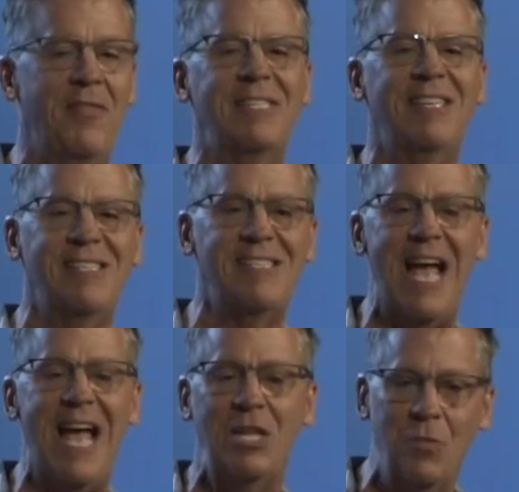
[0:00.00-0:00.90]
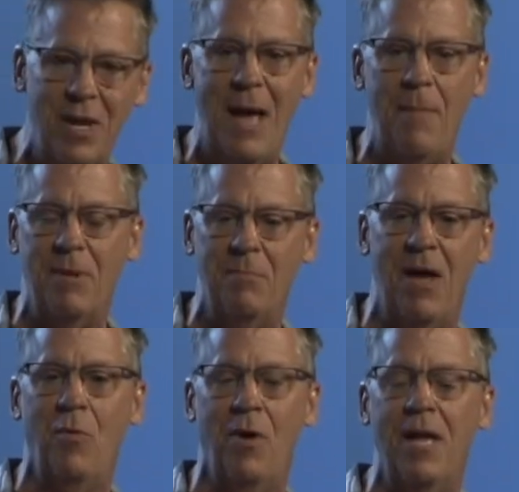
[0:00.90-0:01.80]
and that's exactly what happened. And by
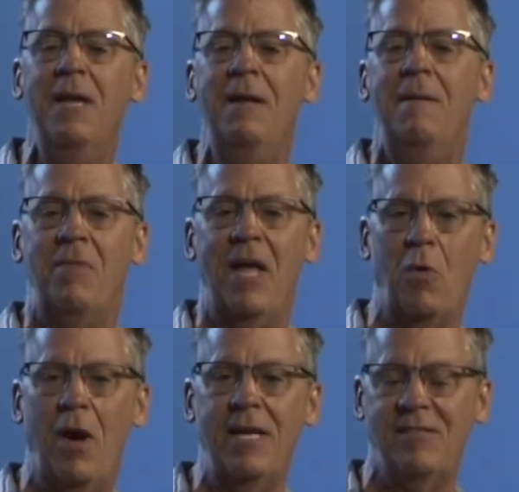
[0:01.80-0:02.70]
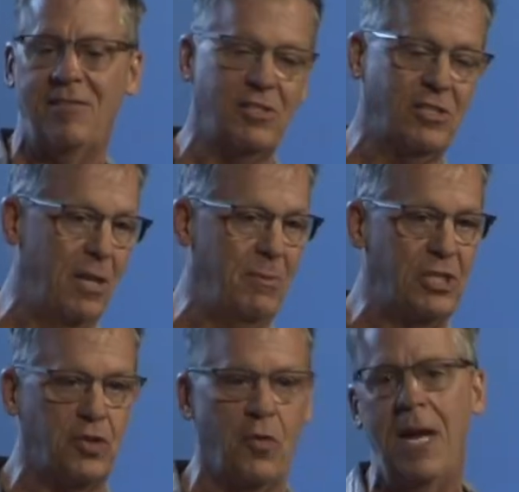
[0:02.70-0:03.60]
the way, that's why he says it's going to be
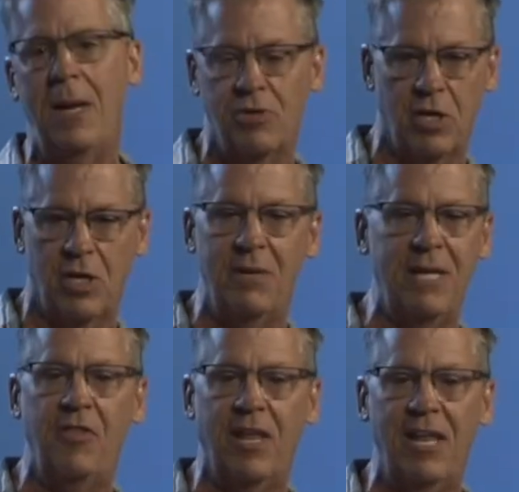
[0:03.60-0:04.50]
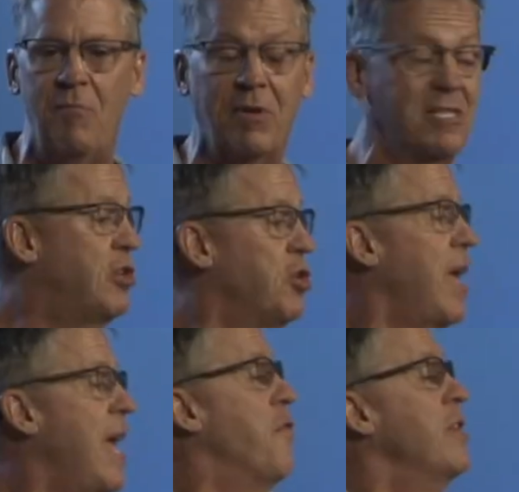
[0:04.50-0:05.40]
scraped. There's not going to be anything left because they took
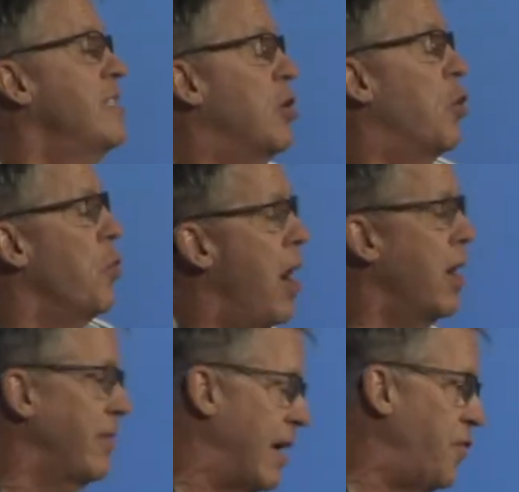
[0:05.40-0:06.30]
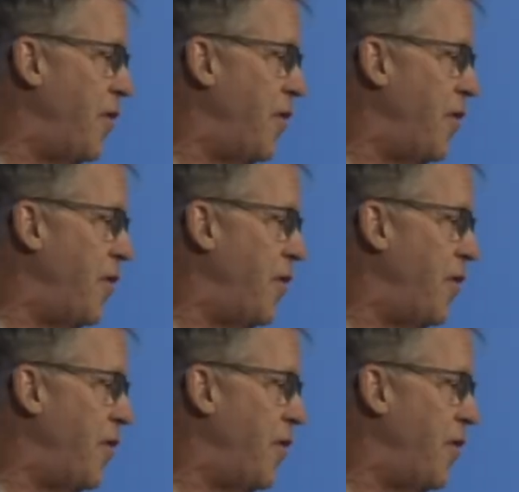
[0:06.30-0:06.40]
every single rock they could